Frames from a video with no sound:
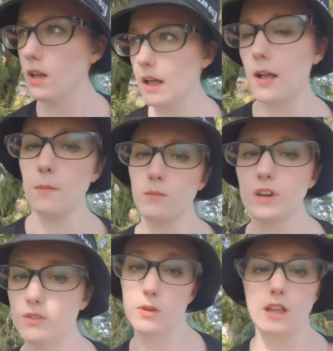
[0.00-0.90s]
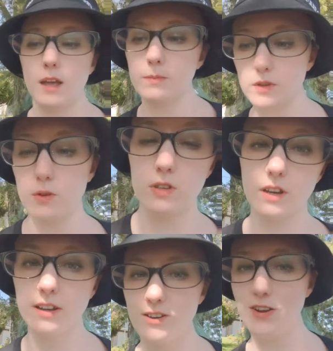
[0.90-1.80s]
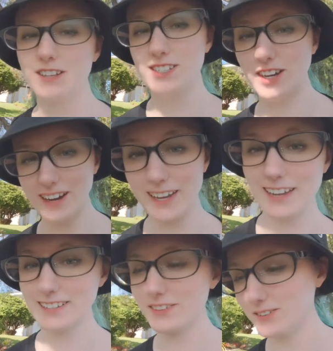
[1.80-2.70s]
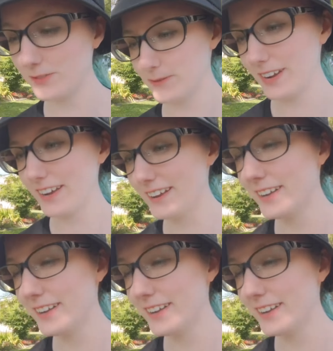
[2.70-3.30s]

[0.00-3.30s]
redoing the hem so it's not as janky as it used to be.